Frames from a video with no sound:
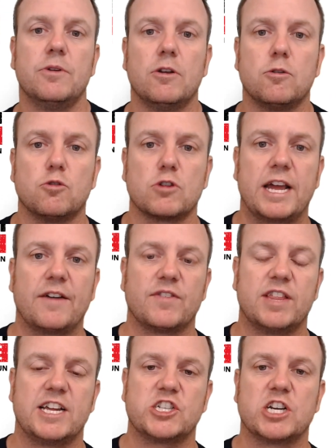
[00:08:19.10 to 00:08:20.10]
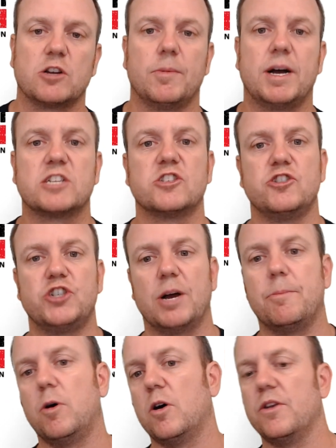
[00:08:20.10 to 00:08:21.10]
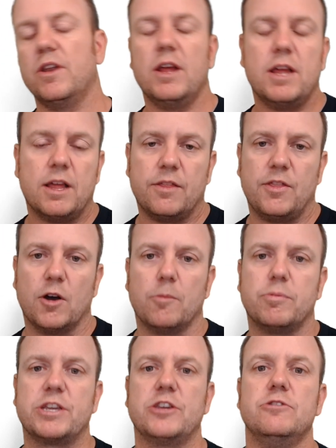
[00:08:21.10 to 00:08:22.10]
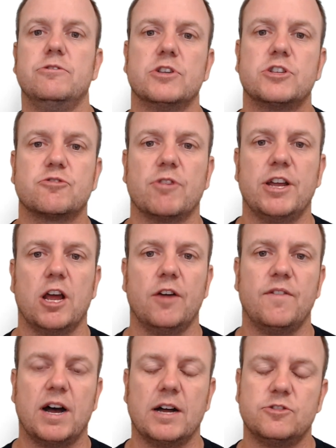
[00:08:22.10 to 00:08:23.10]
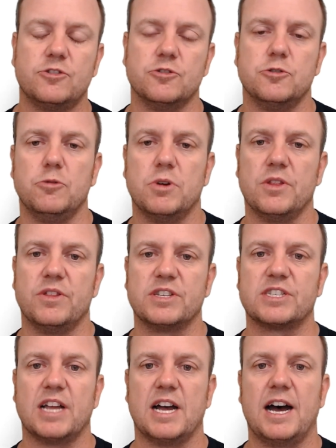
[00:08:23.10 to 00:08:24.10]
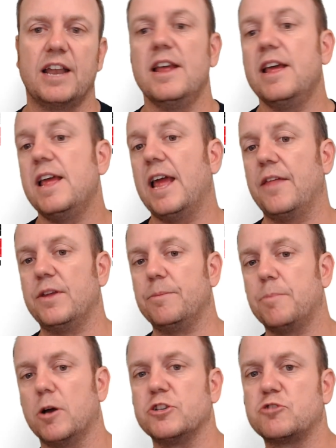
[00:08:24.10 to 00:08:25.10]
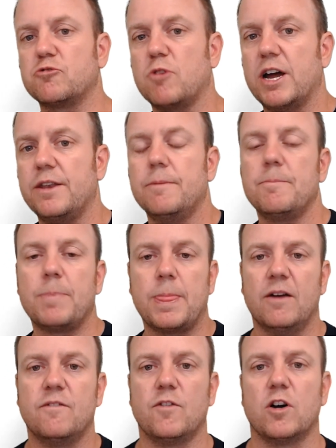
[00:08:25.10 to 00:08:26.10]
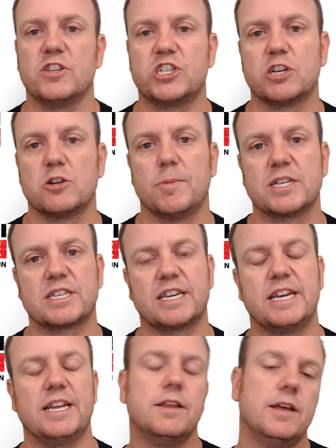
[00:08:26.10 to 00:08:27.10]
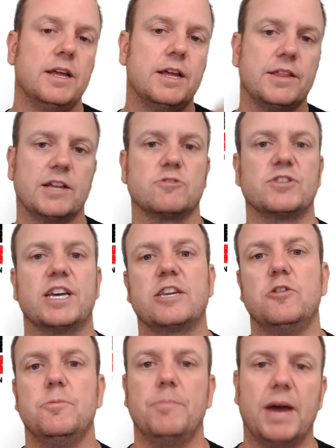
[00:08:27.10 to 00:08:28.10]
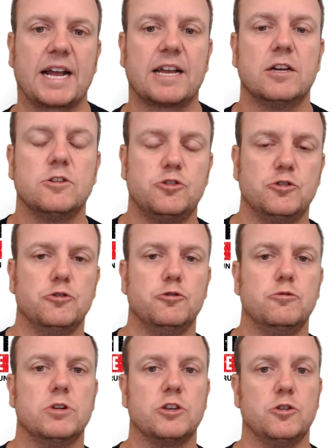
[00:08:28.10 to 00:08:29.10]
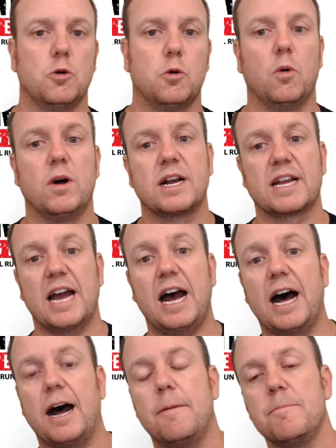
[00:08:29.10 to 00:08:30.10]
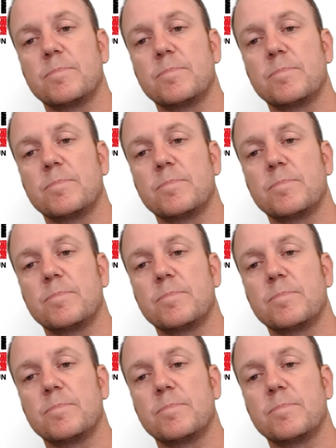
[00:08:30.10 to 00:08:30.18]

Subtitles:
look out for that shuttle bus, jump on, they'll bring you straight over to the start, and then post run, find the shuttle bus again, they'll take you back to your car.